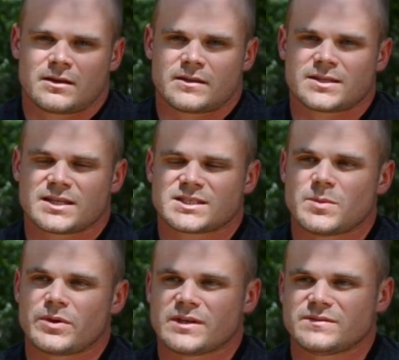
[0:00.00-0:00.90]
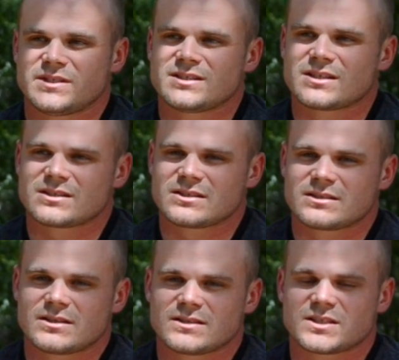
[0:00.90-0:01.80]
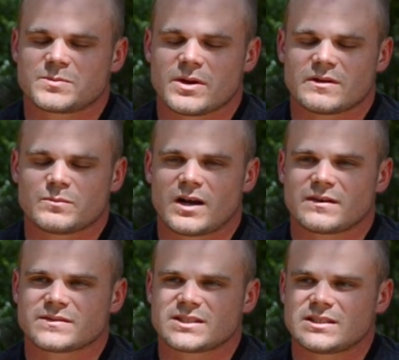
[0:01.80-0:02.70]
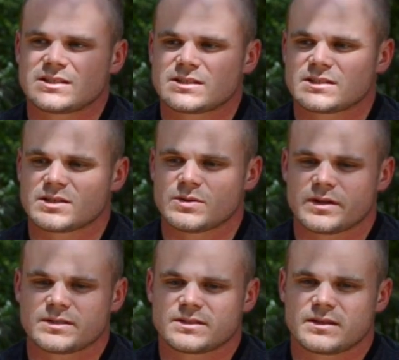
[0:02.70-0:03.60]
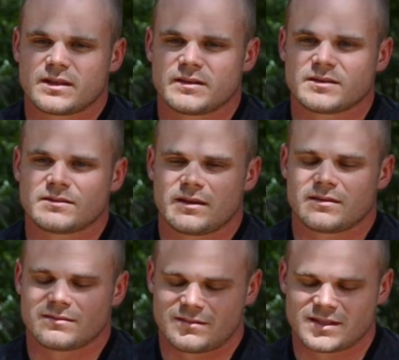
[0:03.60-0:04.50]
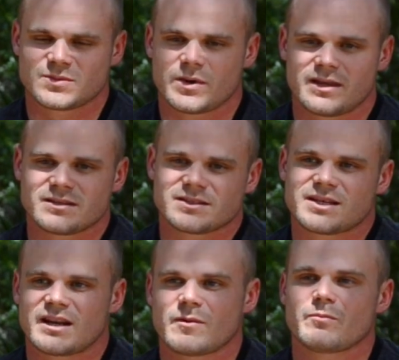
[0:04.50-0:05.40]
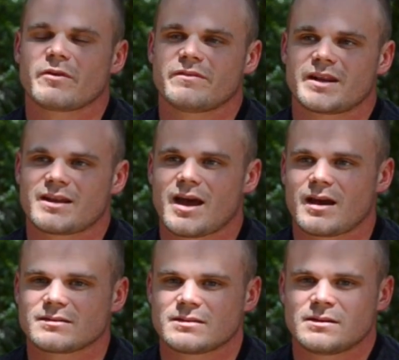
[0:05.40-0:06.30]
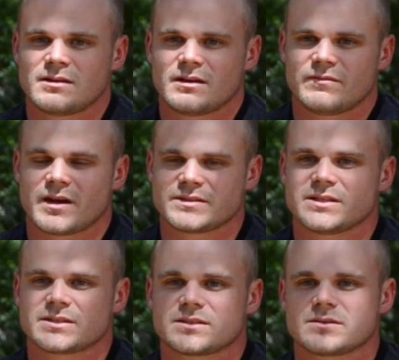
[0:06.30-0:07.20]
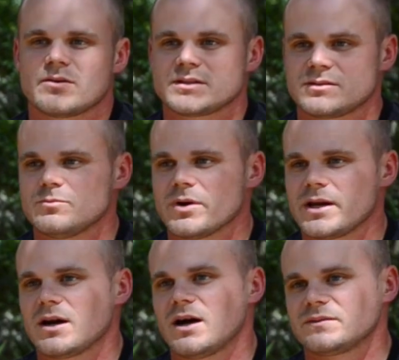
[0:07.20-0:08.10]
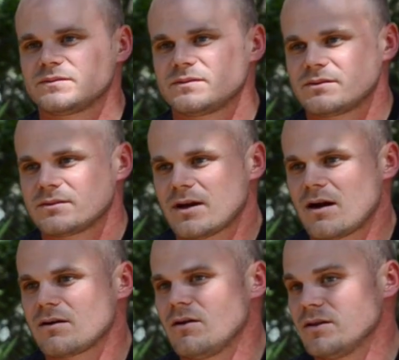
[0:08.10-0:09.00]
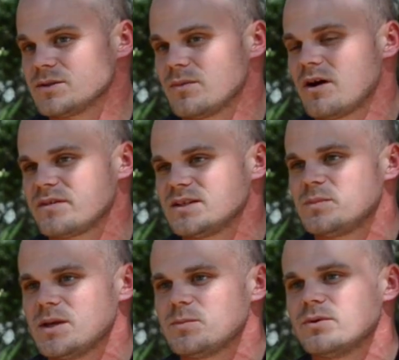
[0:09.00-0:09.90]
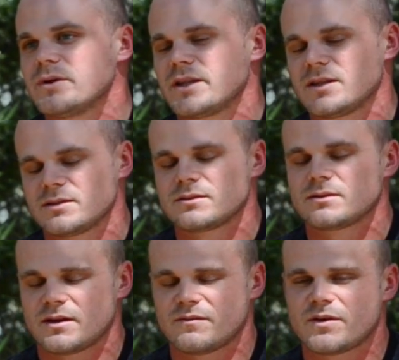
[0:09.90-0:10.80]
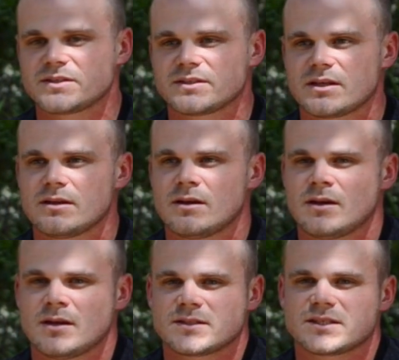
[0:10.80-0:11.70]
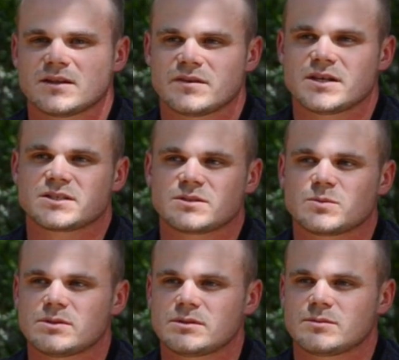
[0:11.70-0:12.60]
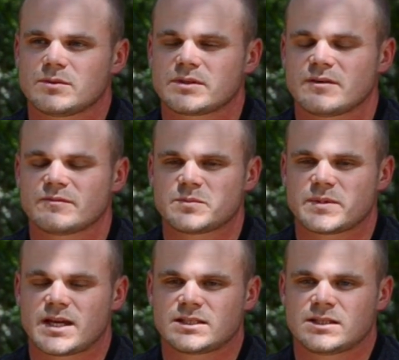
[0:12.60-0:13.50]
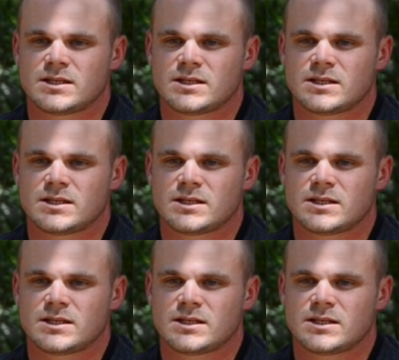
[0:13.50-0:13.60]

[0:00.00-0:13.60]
the testimony of Jesus is the spirit of prophecy. So in this way, this is kind of a prophetic act, how Jesus is going to break off alcoholism off these people, and then eventually salvation will come from that.